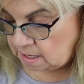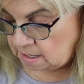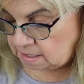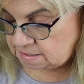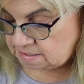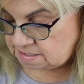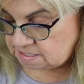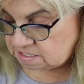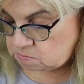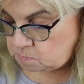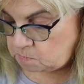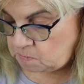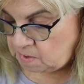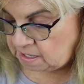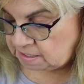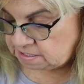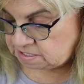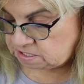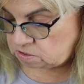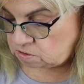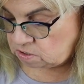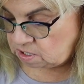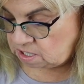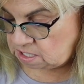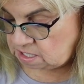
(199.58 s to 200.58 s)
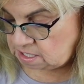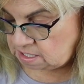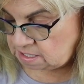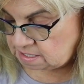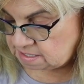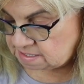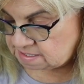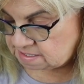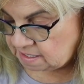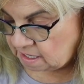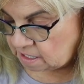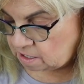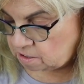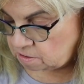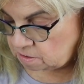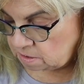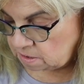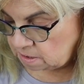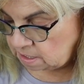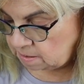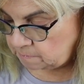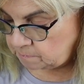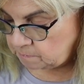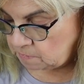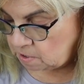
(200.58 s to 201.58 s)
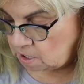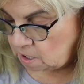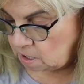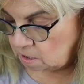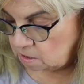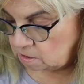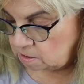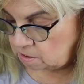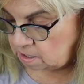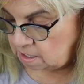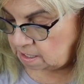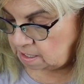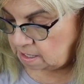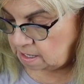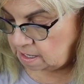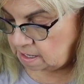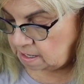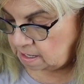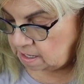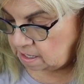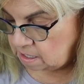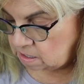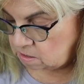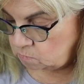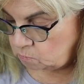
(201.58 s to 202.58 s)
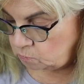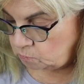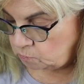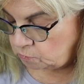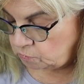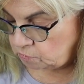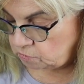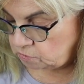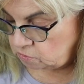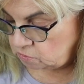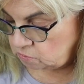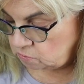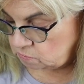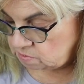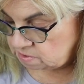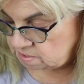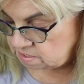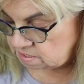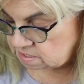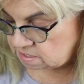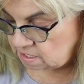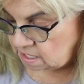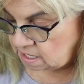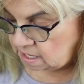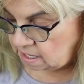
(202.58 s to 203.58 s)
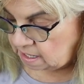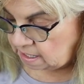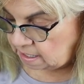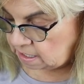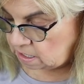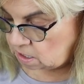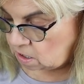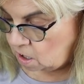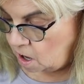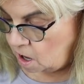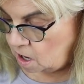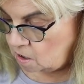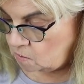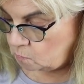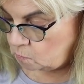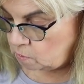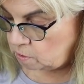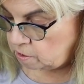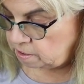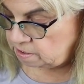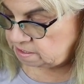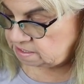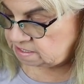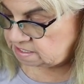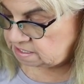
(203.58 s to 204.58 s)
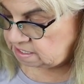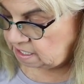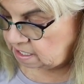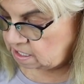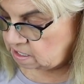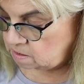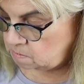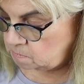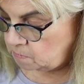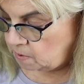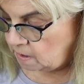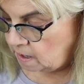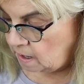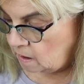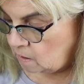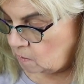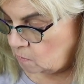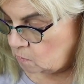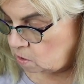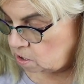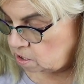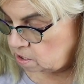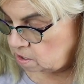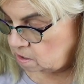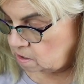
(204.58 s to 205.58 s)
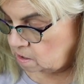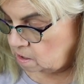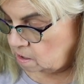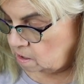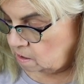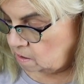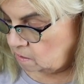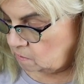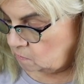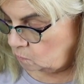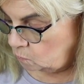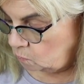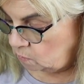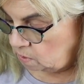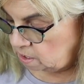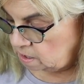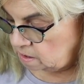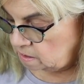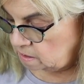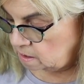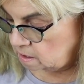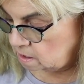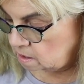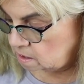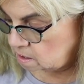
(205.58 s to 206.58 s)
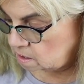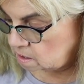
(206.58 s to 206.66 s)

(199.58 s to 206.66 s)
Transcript: This is Master Any Desired Lip Color and produce a long wearing staying power with